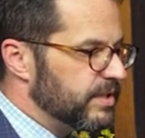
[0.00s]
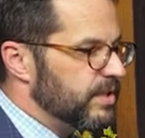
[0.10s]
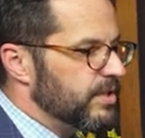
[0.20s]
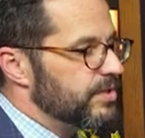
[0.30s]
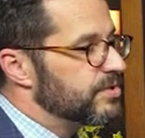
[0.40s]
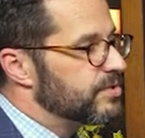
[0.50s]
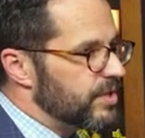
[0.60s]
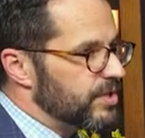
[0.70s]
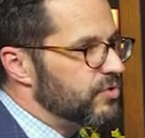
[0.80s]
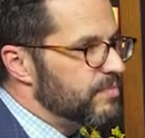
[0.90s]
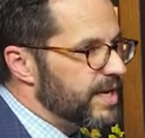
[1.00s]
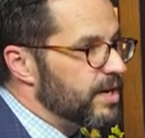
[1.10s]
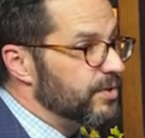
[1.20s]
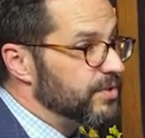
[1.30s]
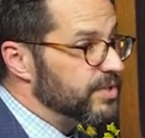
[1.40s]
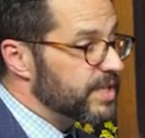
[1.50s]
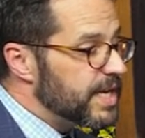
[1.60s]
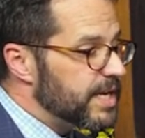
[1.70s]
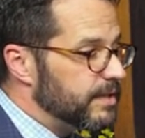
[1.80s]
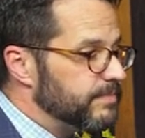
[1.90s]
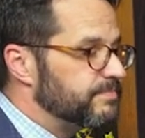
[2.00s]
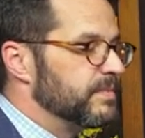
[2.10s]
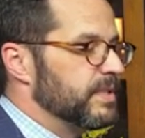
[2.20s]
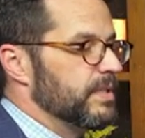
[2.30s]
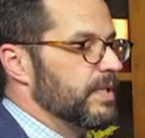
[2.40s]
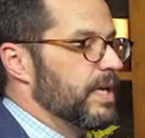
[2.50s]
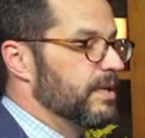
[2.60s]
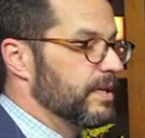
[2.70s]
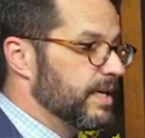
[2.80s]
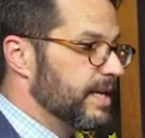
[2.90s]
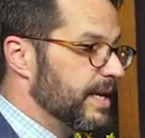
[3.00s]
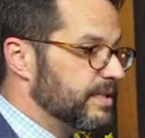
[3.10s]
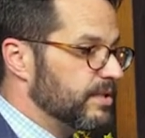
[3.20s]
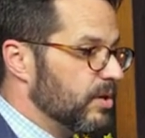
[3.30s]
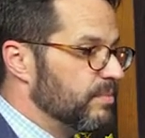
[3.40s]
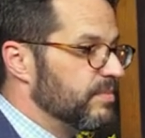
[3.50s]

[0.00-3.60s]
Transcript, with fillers: so that you may understand. And then again, Anselm,